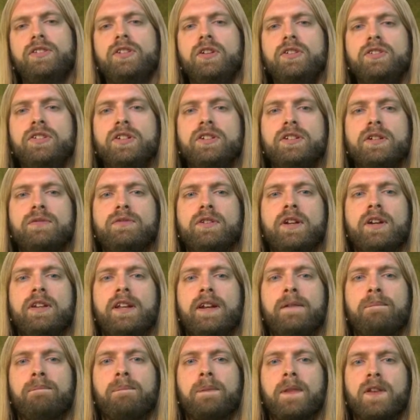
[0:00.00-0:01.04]
Associative
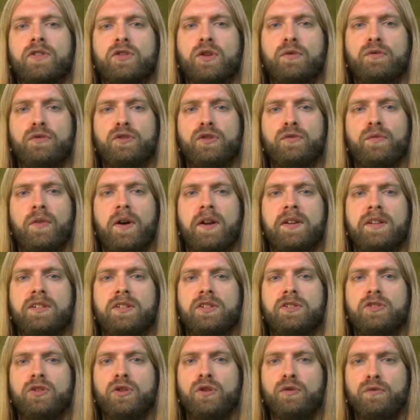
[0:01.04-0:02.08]
learning is often divided
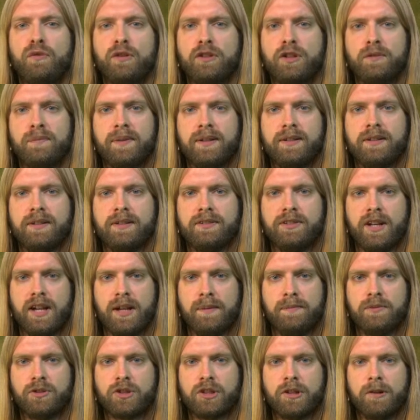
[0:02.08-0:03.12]
into two fundamental
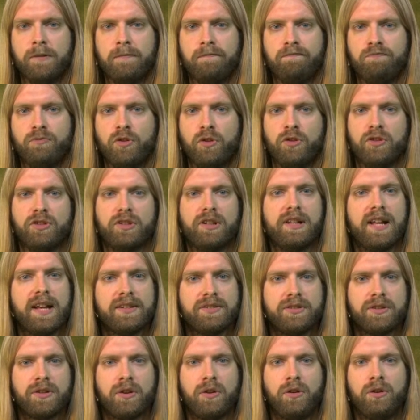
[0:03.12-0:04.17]
types, known as
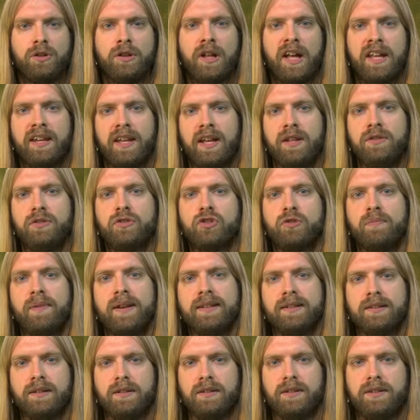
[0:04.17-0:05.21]
classical and
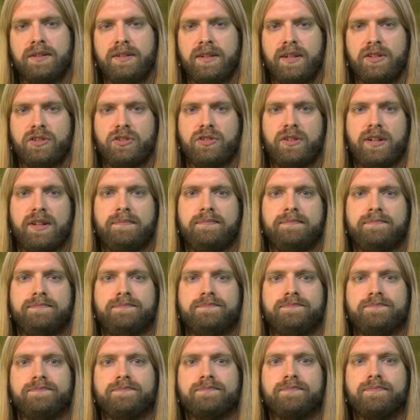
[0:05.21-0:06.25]
instrumental conditioning.
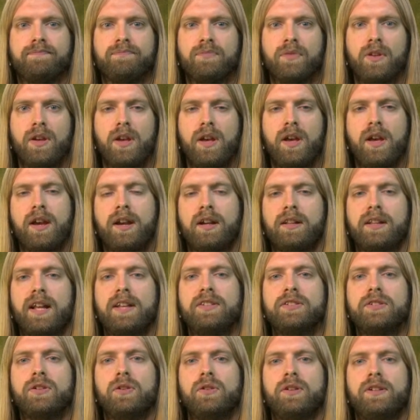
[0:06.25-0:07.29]

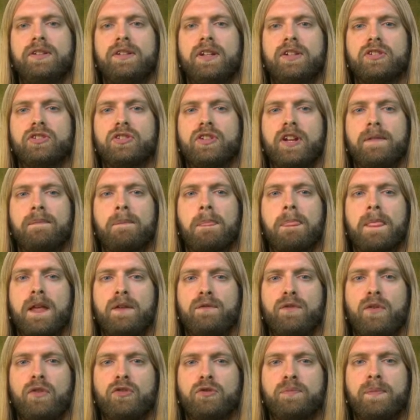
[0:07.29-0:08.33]
Classical conditioning
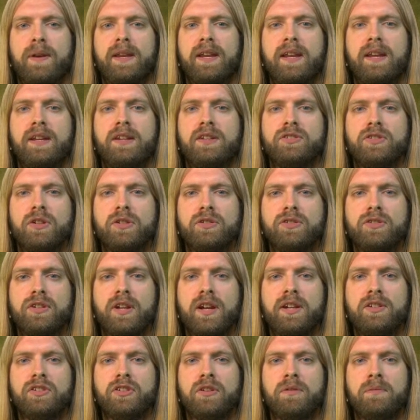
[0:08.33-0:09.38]
involves making an
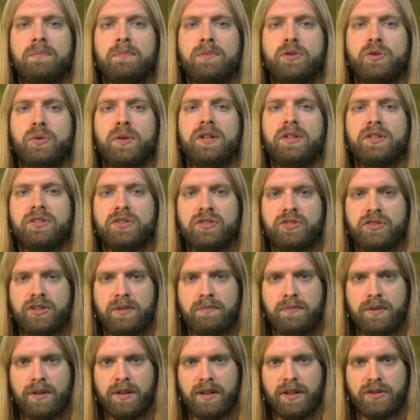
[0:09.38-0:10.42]
association between a
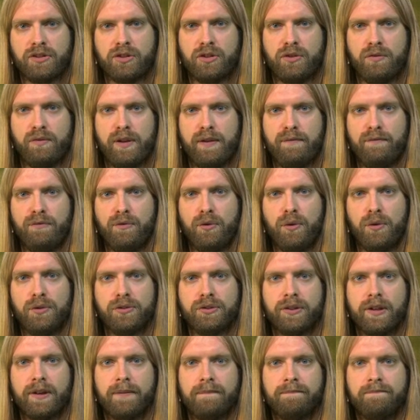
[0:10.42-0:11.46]
stimulus and a
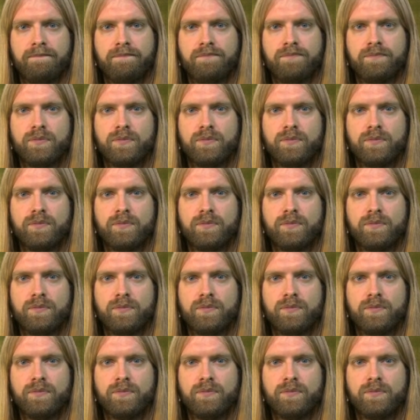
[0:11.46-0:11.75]
reinforcer,